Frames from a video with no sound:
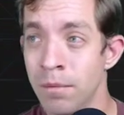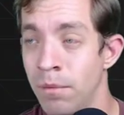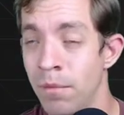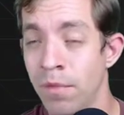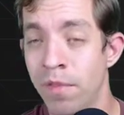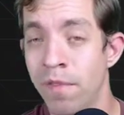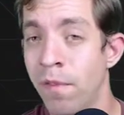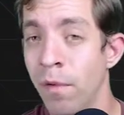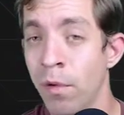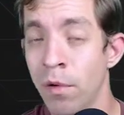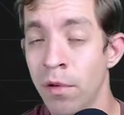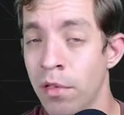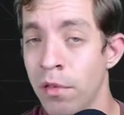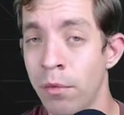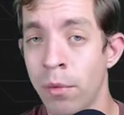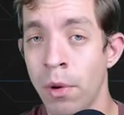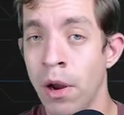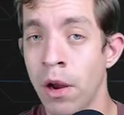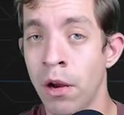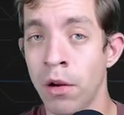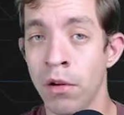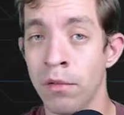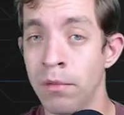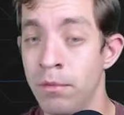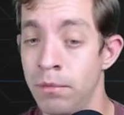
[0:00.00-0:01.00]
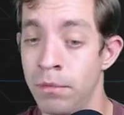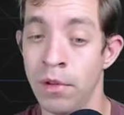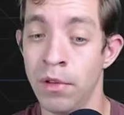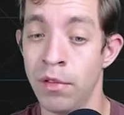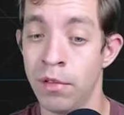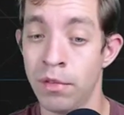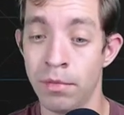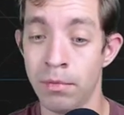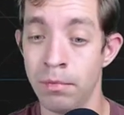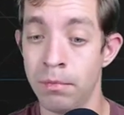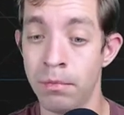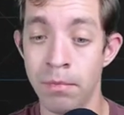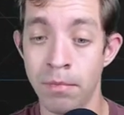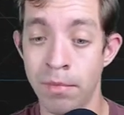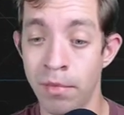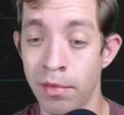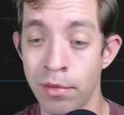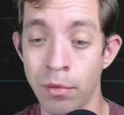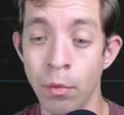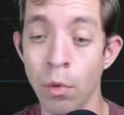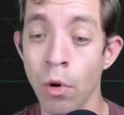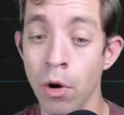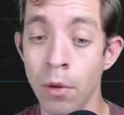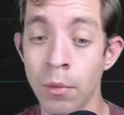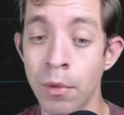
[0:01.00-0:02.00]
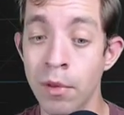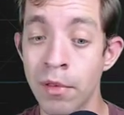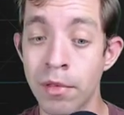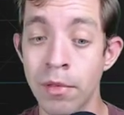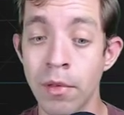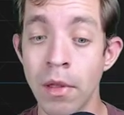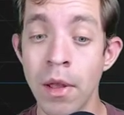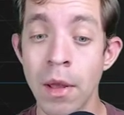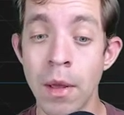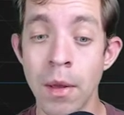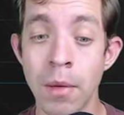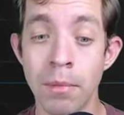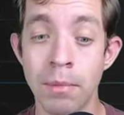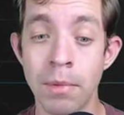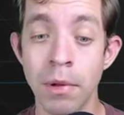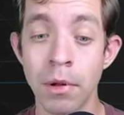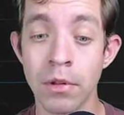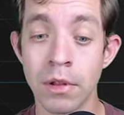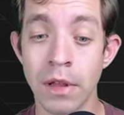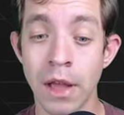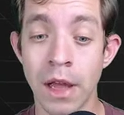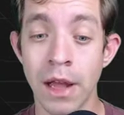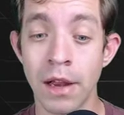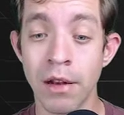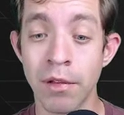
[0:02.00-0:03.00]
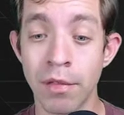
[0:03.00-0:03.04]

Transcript: Foursquare Swarm is built on.